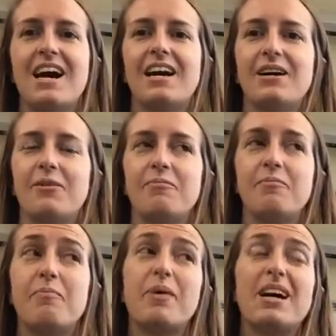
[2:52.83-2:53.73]

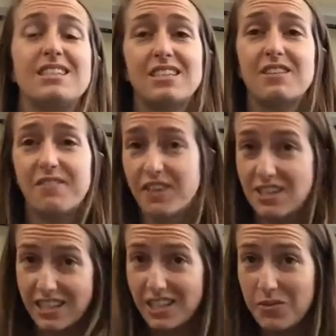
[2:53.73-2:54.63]
But the
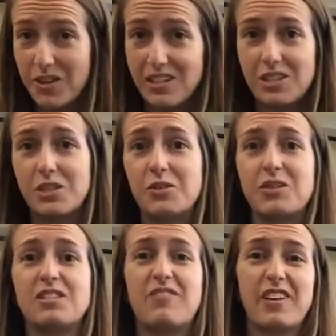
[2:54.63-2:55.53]
first thing you want to do
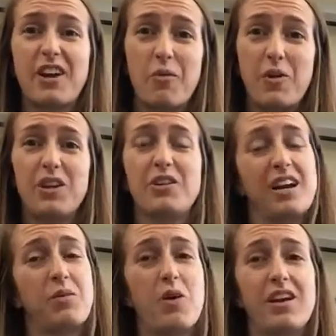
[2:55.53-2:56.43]
is figure out where you
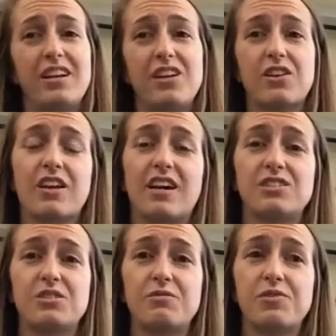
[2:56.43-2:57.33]
kind of want it in your
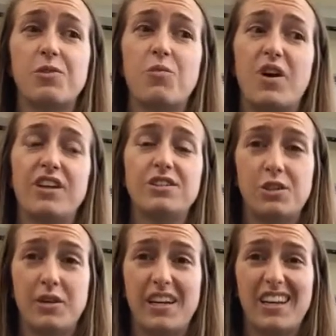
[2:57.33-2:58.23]
classroom for what you're
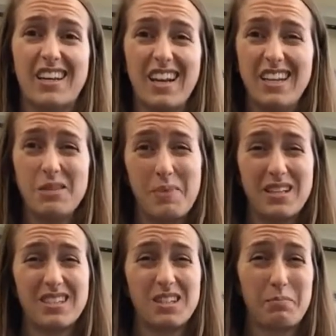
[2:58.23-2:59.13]
doing. And it kind of
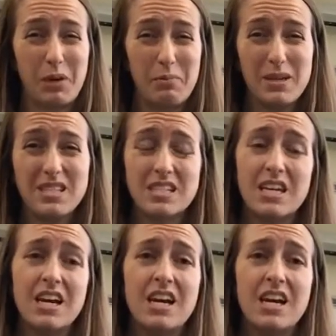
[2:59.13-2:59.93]
depends on the purpose.